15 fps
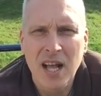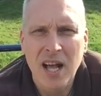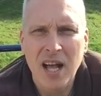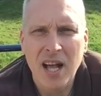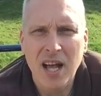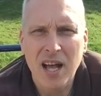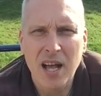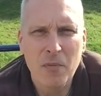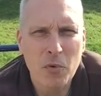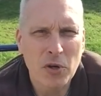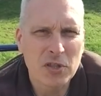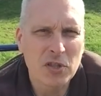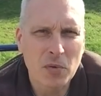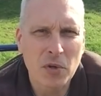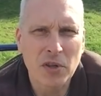and one
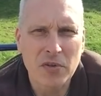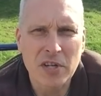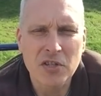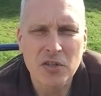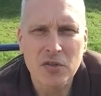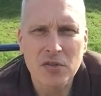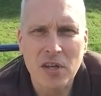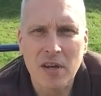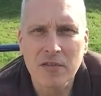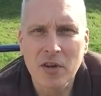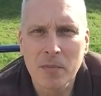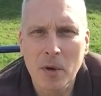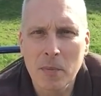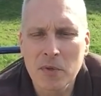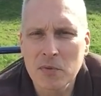or two other issues that have
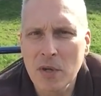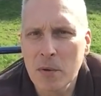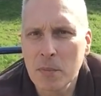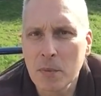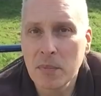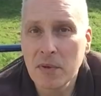come up as well.